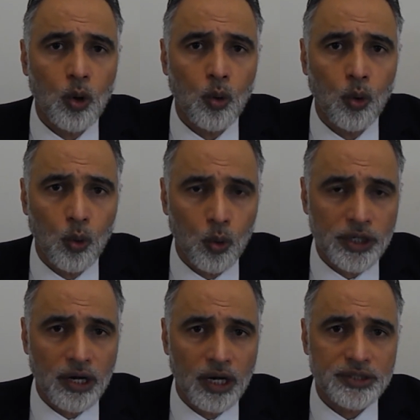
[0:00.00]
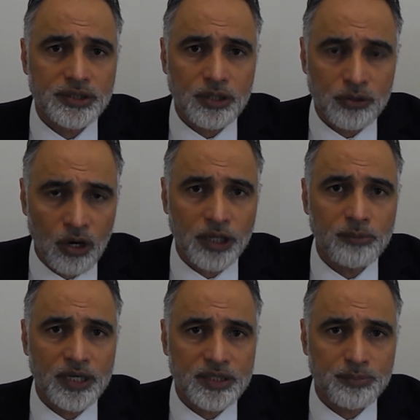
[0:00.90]
organised
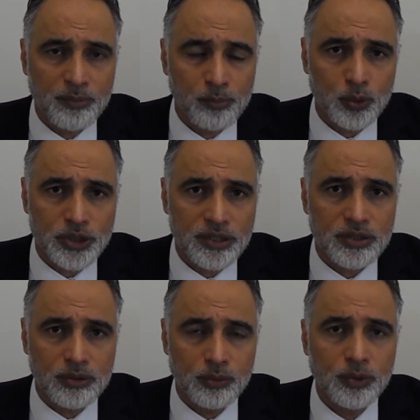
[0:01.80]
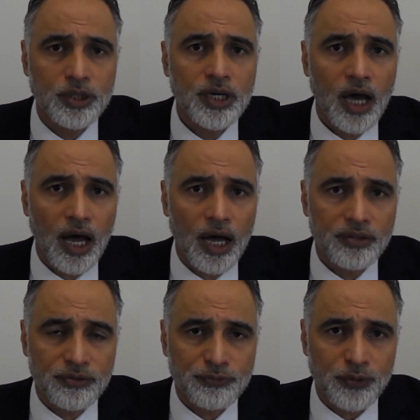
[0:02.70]
crime has been brought into
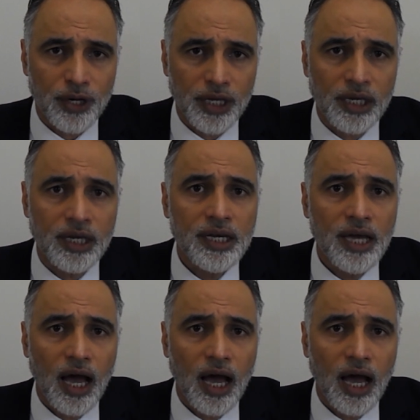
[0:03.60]
the fray,